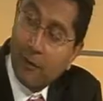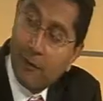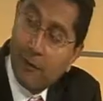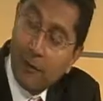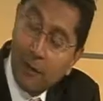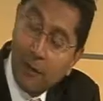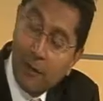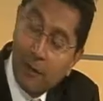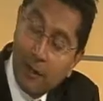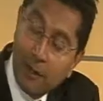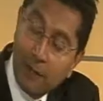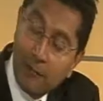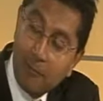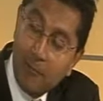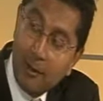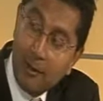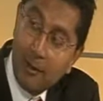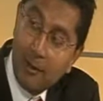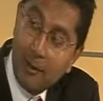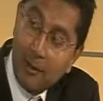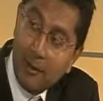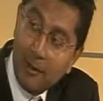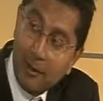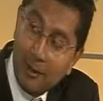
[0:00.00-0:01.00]
think
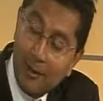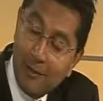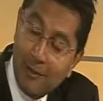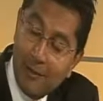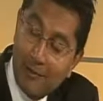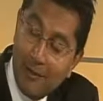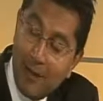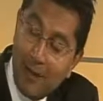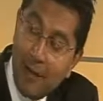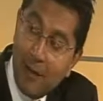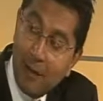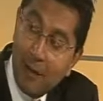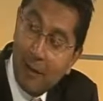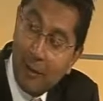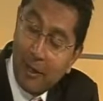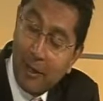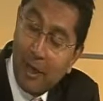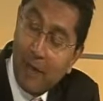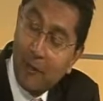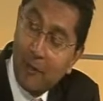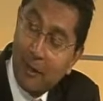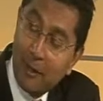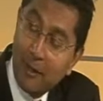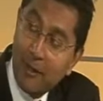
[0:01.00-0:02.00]
it is now
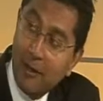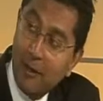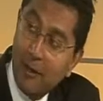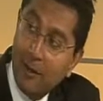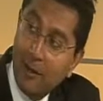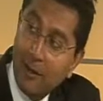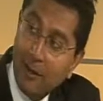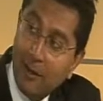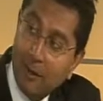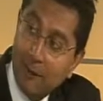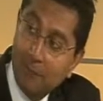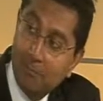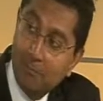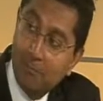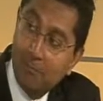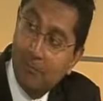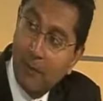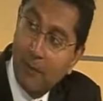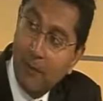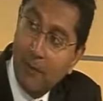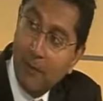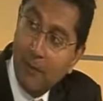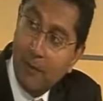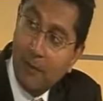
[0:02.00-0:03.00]
becoming,
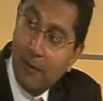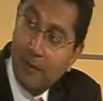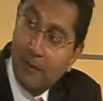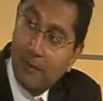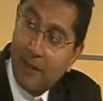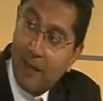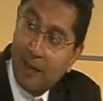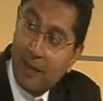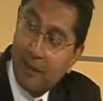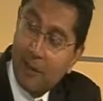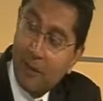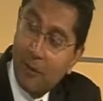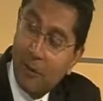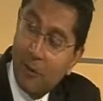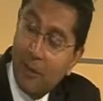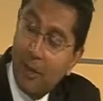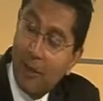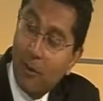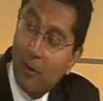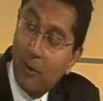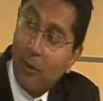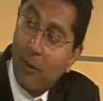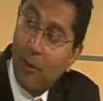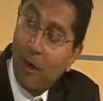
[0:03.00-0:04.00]
sadly or
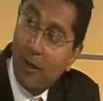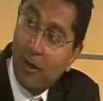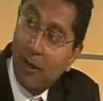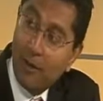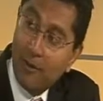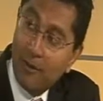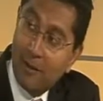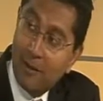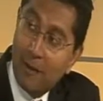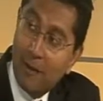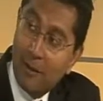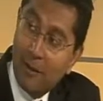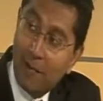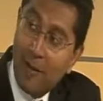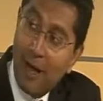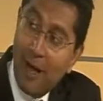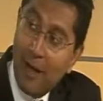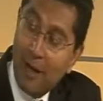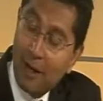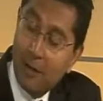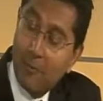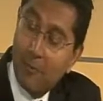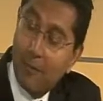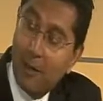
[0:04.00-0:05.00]
otherwise, a
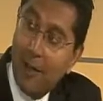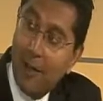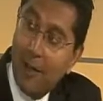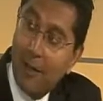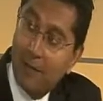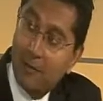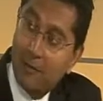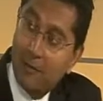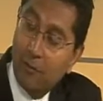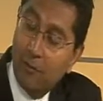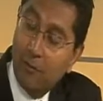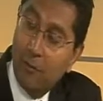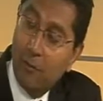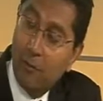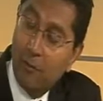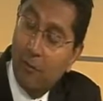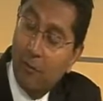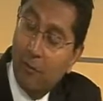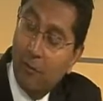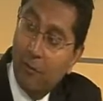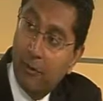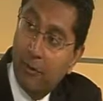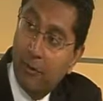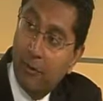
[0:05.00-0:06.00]
part and parcel
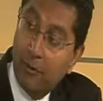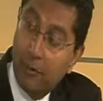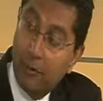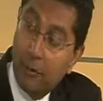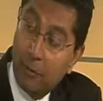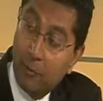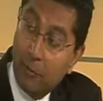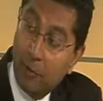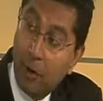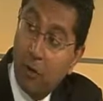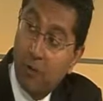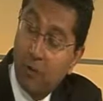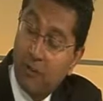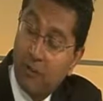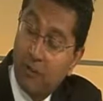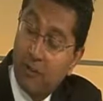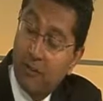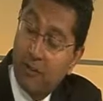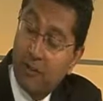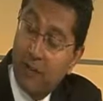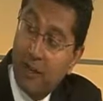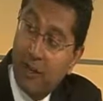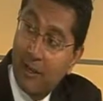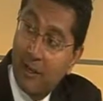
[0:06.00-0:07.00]
of the approach
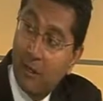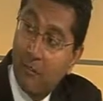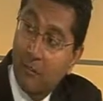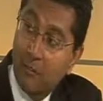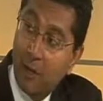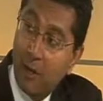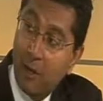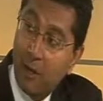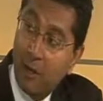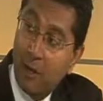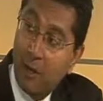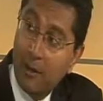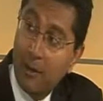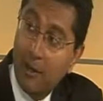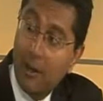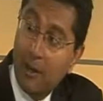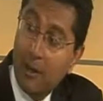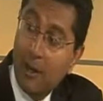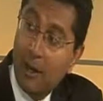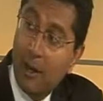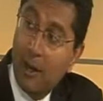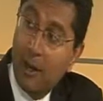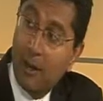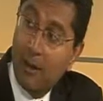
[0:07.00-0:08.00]
that's taken by
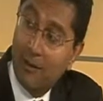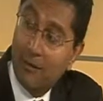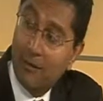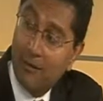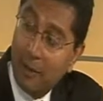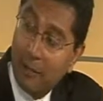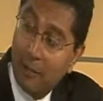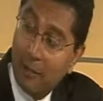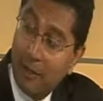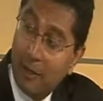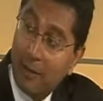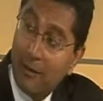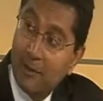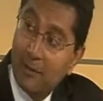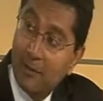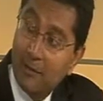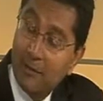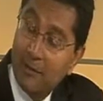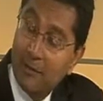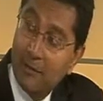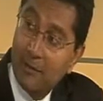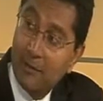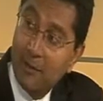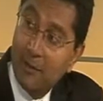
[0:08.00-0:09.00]
some
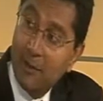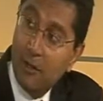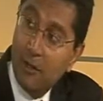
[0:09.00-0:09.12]
litigants